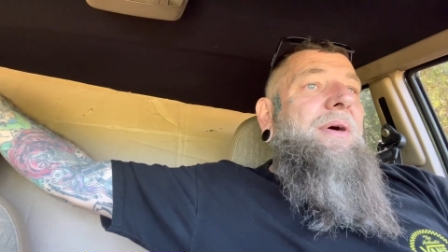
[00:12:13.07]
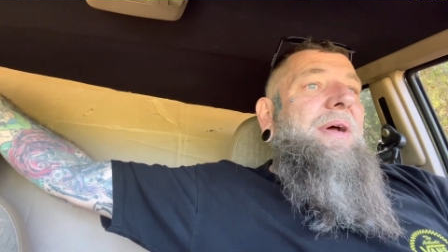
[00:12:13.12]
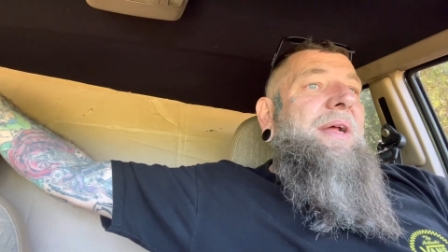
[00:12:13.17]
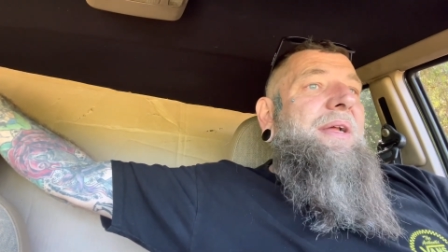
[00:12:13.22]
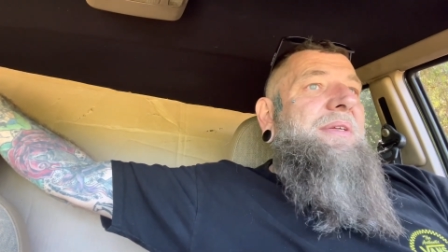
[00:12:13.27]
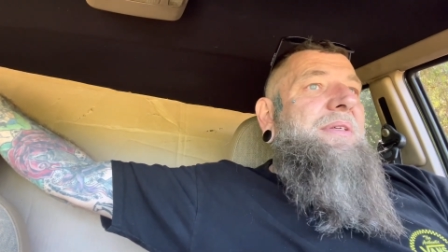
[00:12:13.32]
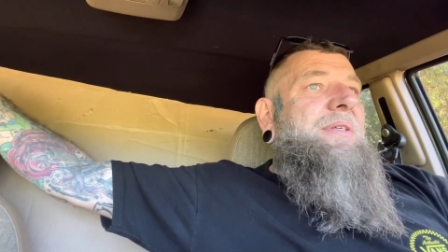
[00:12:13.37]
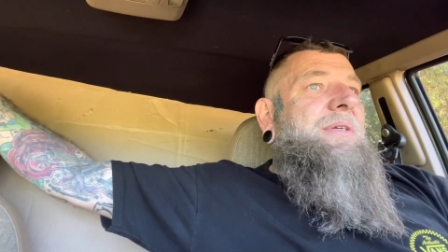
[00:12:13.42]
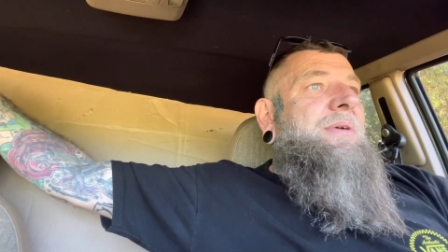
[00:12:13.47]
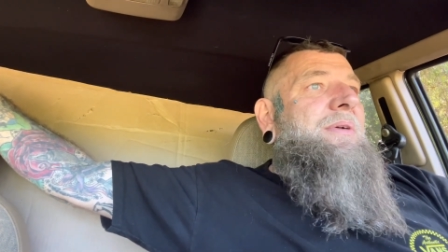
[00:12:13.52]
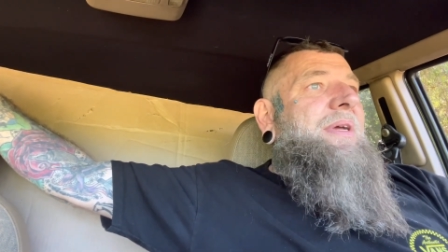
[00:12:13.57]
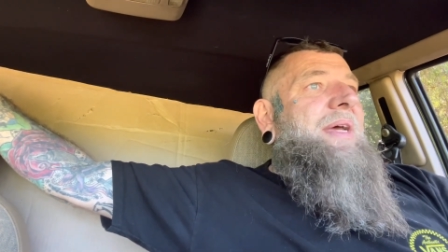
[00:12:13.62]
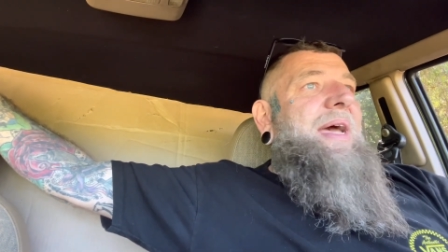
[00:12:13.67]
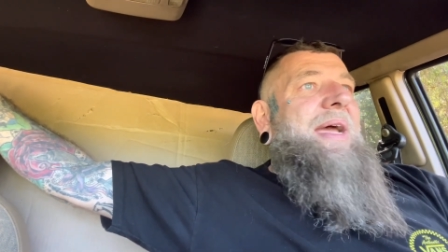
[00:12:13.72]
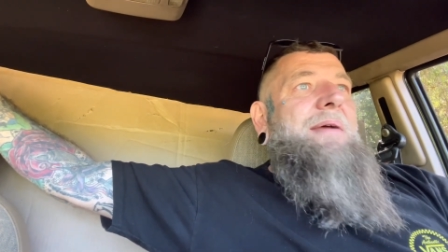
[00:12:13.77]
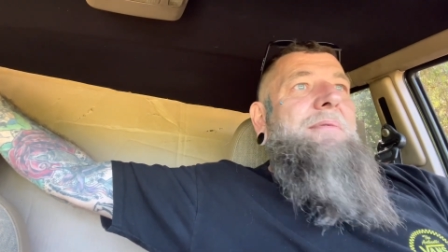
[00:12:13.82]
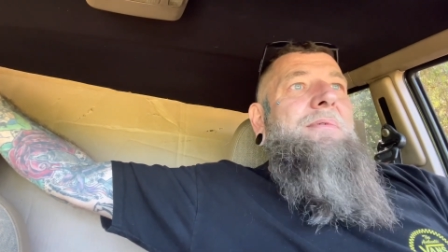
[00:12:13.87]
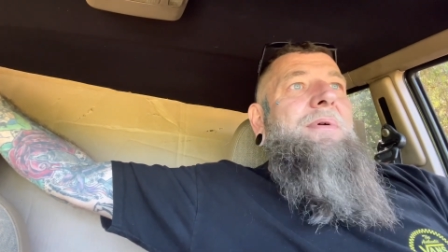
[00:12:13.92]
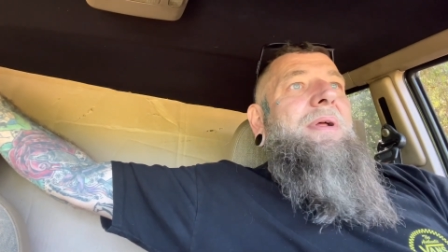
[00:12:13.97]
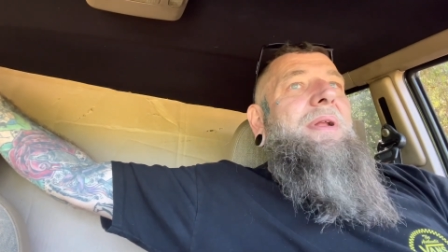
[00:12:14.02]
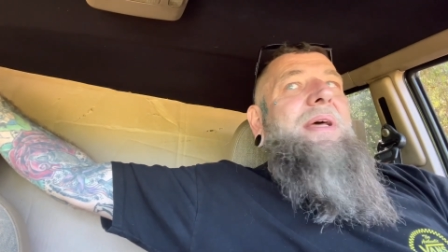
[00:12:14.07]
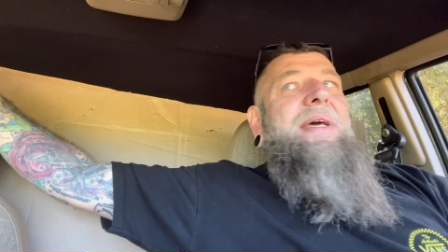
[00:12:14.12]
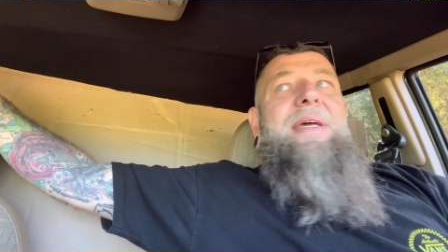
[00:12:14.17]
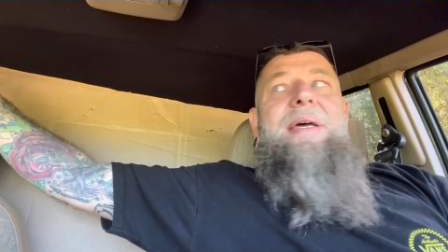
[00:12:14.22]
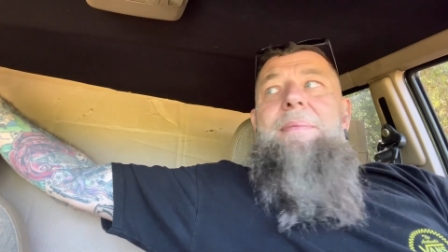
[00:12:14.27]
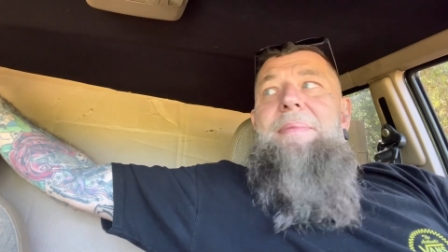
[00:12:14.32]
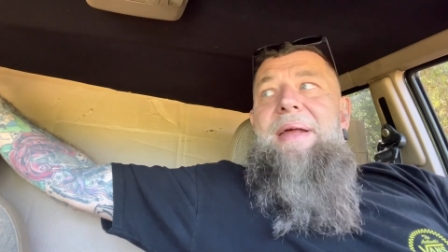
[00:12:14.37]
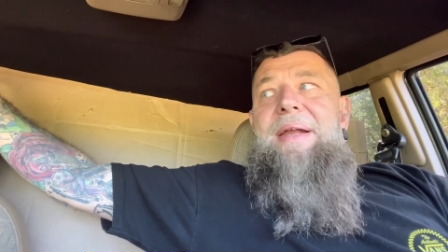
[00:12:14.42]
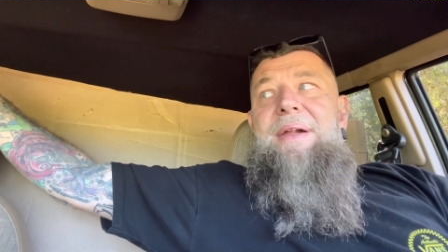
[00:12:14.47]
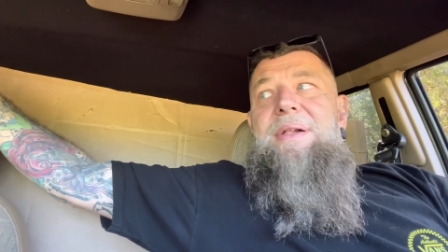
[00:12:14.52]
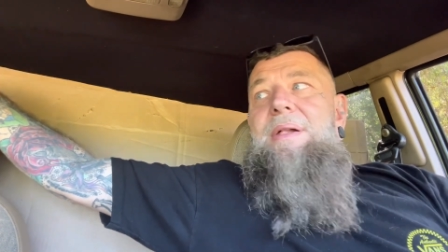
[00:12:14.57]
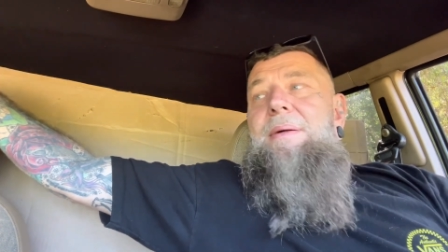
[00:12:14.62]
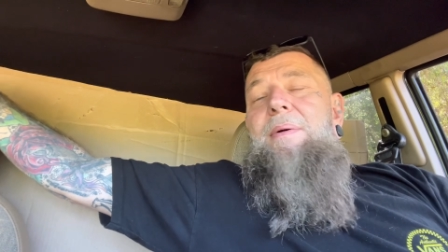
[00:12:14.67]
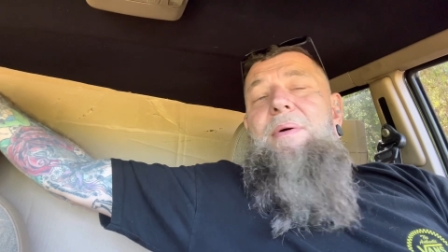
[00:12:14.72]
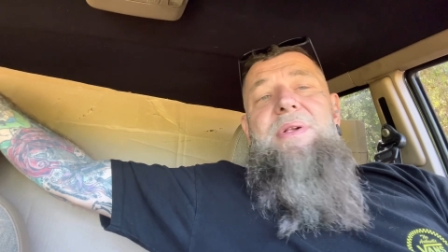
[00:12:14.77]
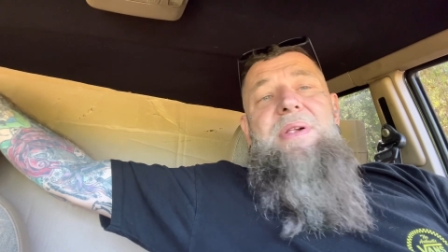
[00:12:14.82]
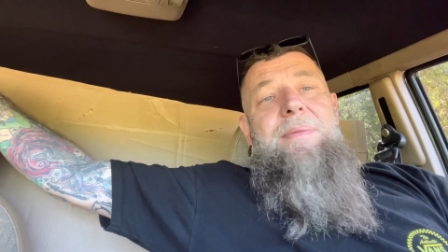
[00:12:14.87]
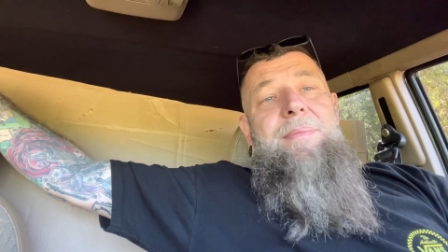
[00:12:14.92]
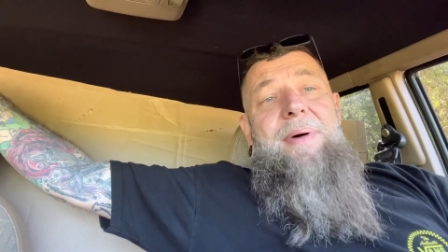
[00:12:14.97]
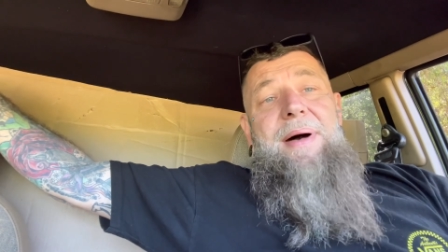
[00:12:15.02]
It, you can't really, I mean, it's
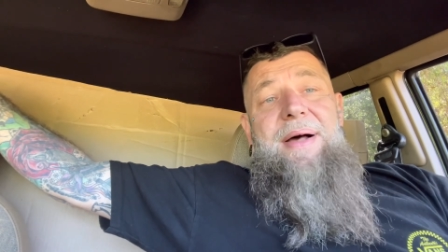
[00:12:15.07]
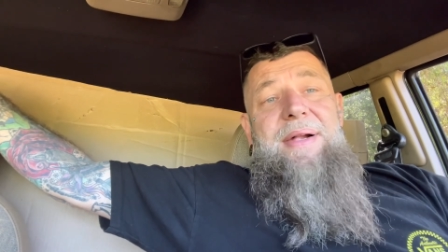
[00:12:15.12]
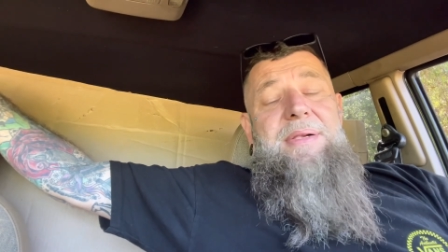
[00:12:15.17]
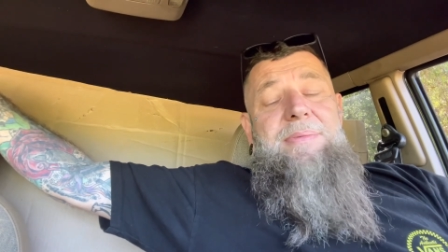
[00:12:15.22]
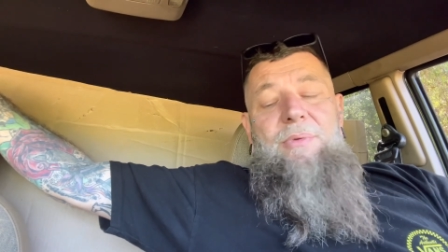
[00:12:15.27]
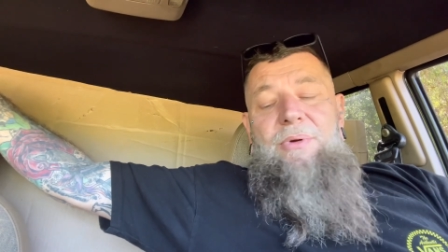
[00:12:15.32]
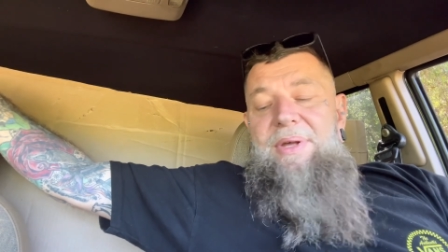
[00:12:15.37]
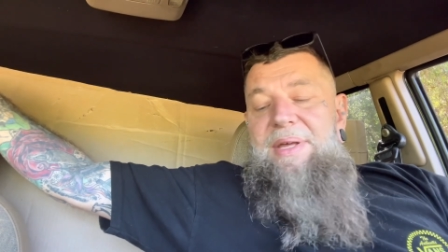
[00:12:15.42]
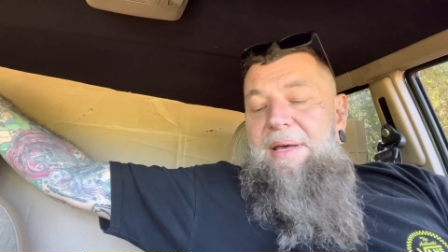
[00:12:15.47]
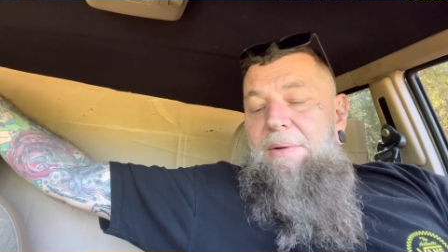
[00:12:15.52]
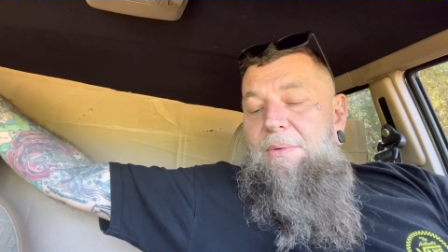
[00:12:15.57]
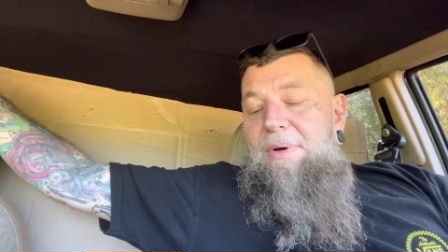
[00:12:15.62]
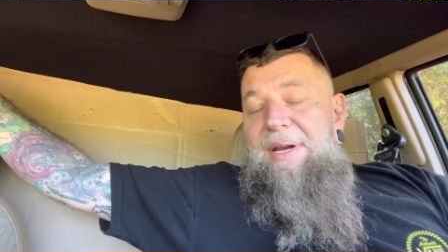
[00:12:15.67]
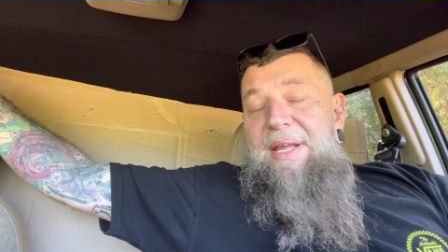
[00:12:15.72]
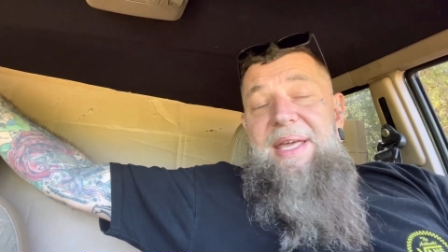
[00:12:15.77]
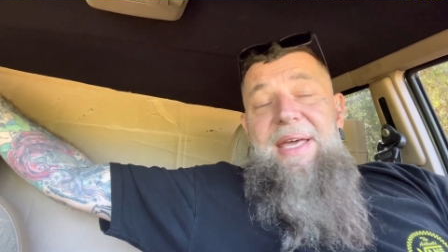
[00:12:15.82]
almost impossible to get one